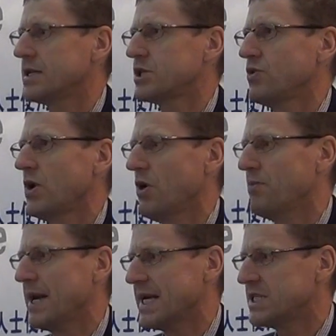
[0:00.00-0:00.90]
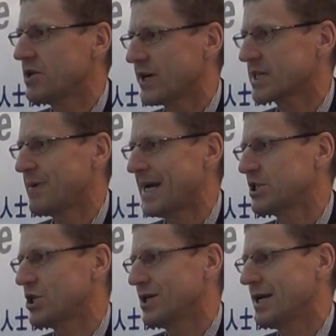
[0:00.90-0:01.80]
to help manage their
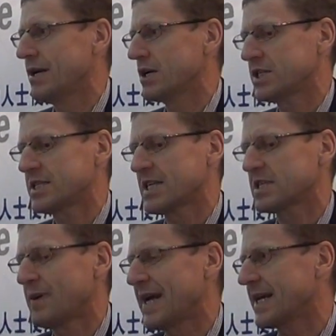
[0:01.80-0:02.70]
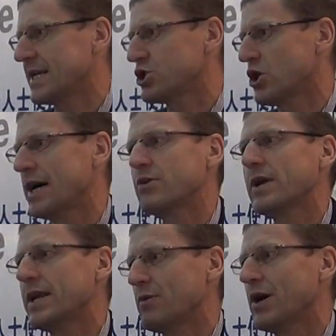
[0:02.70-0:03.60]
expansion, and not just expanding in China
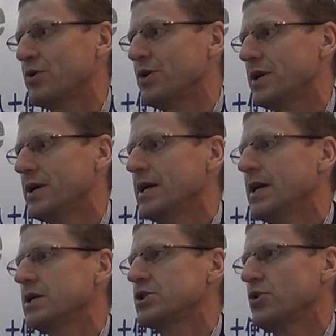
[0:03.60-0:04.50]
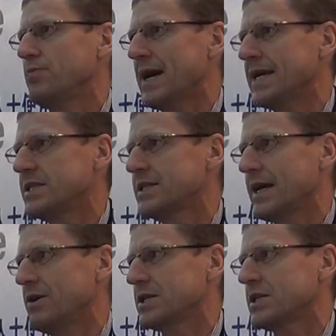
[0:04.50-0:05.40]
on their own. To manage
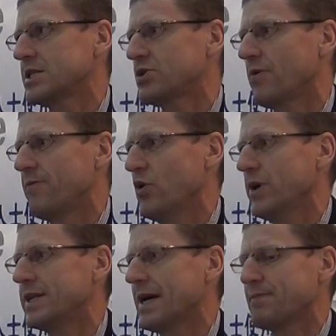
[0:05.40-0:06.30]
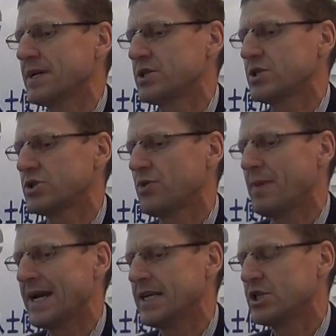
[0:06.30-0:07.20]
that, not just to avoid that, but just to
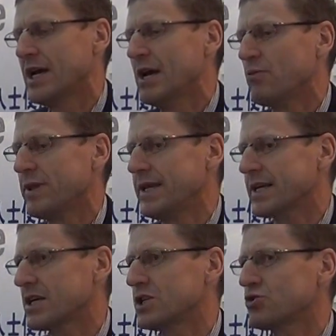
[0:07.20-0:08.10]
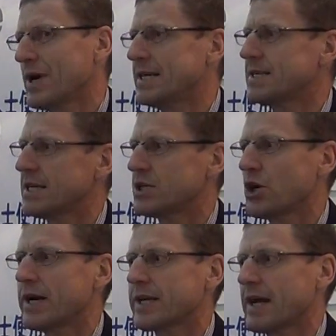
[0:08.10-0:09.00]
manage within the constraints that the
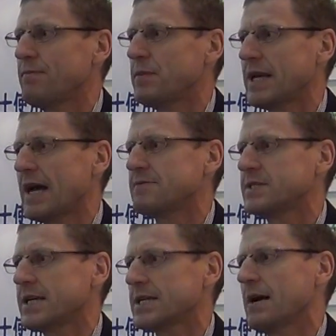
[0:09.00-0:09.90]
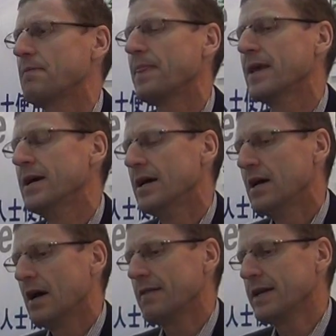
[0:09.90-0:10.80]
China government have set up.
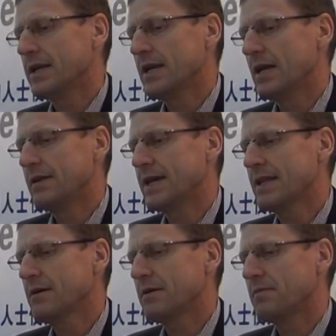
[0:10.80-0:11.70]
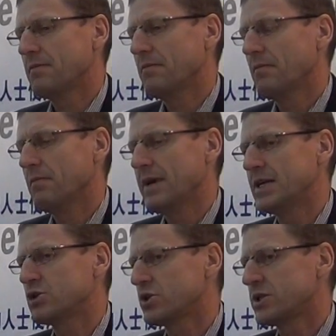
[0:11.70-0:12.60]
I think the other
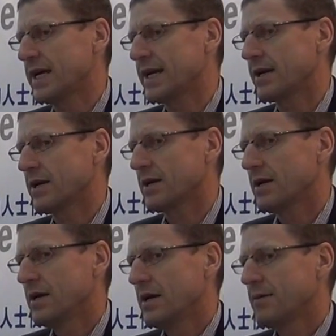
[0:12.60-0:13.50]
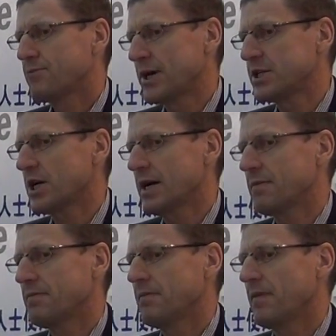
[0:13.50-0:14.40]
interesting pressure
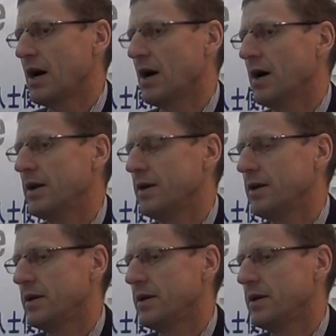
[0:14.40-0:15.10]
on